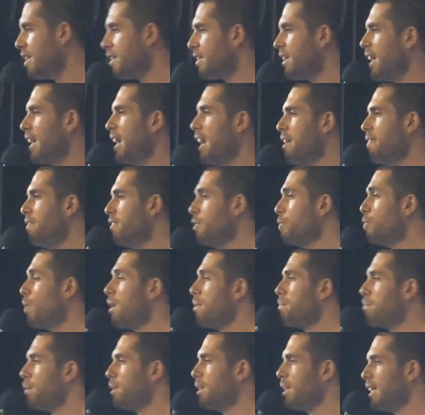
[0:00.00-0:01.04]
that
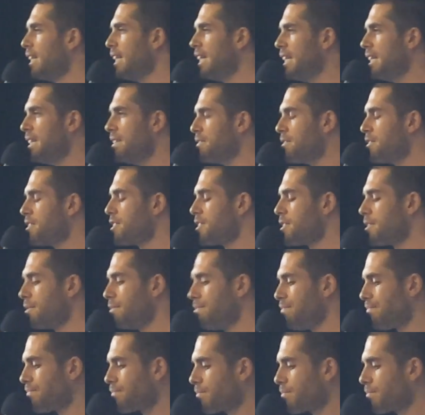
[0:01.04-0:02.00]
everyone believes,